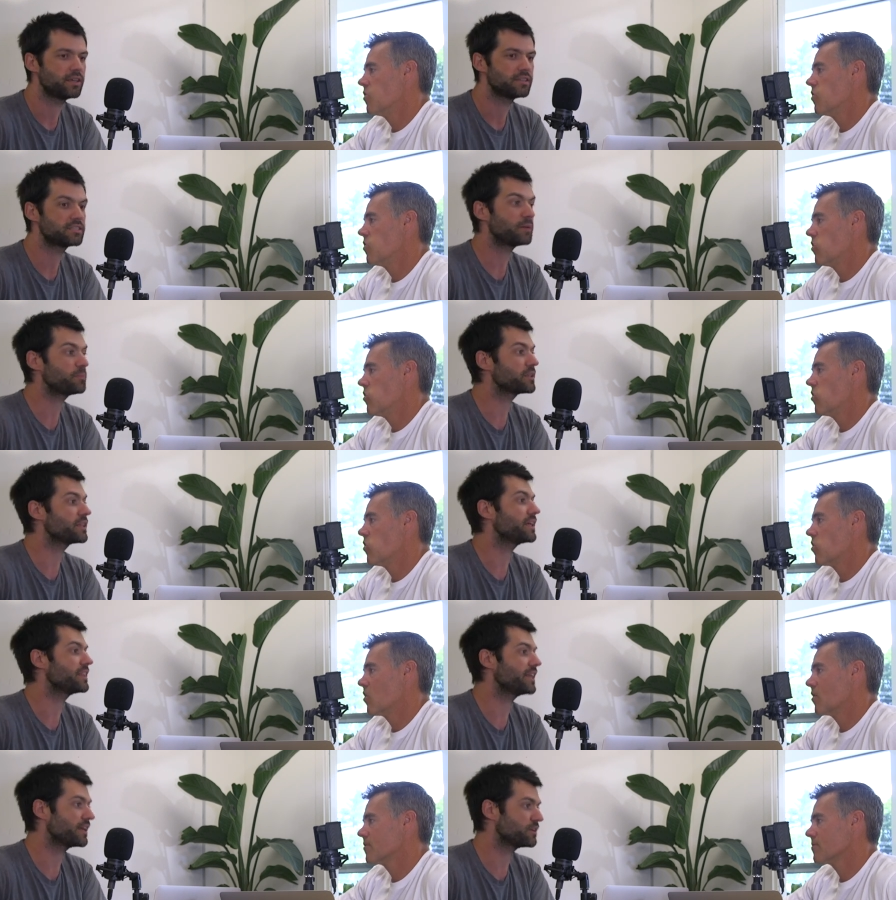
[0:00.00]
Speaker 1: Something
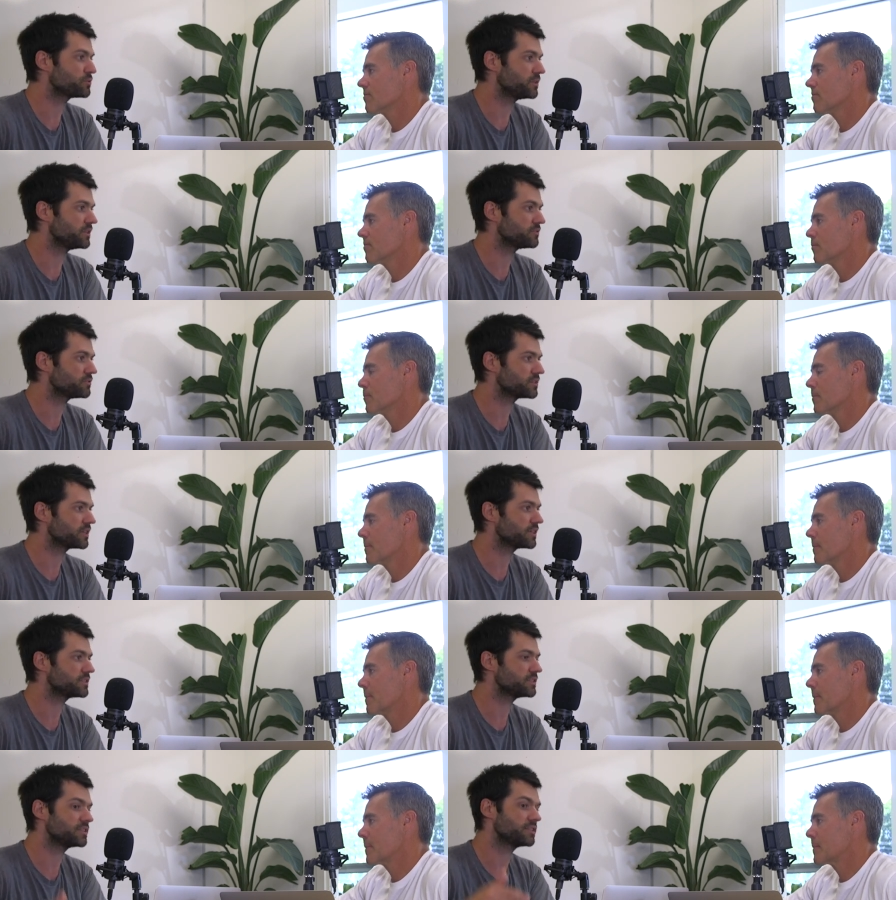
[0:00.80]
like that is really
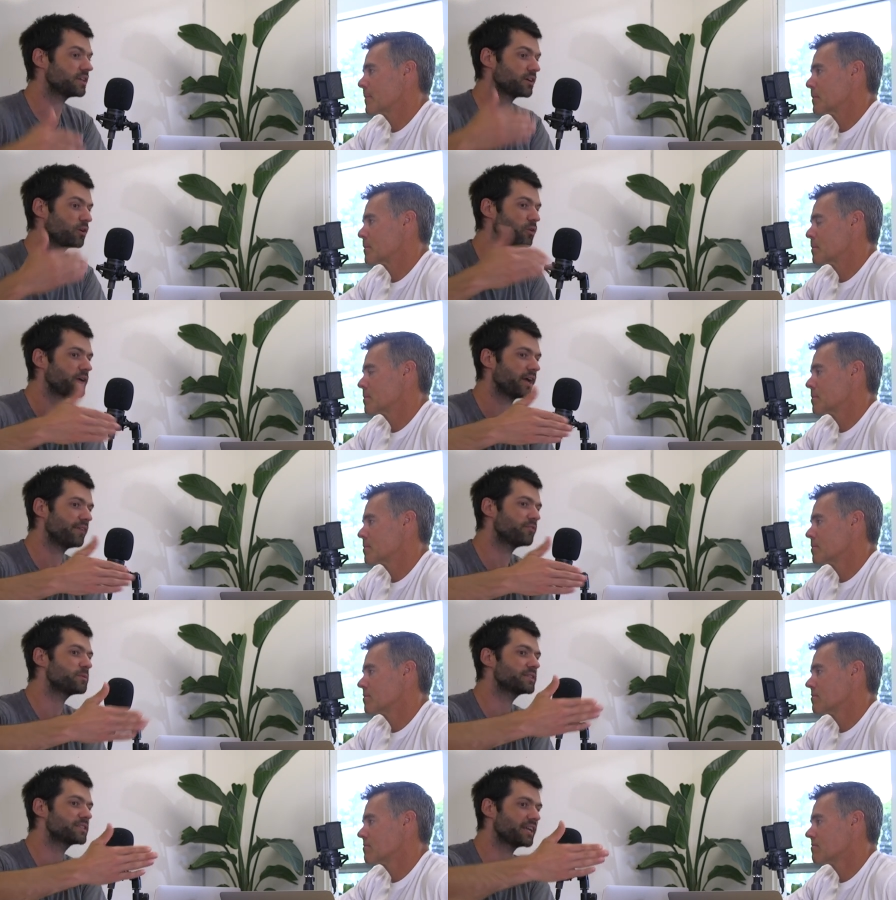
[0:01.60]
interesting because it's like okay,
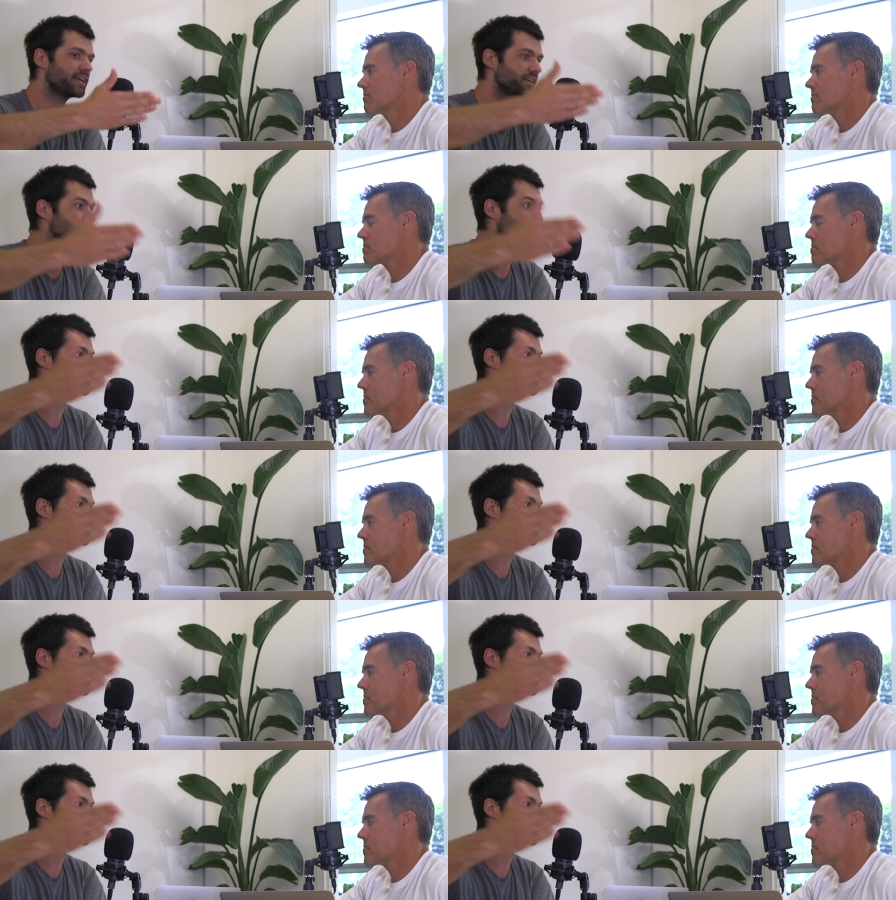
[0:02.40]
everybody's gonna get to a